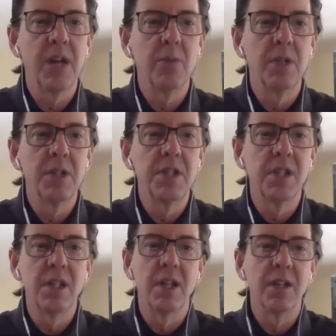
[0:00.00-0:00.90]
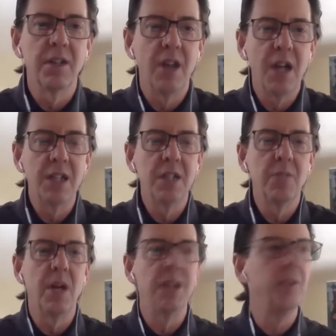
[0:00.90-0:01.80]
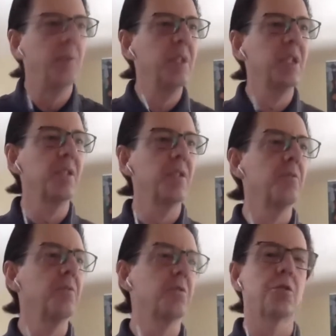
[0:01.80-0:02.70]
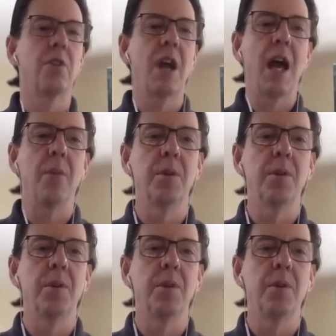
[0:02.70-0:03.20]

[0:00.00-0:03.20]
What is the idea behind the business owner's trap?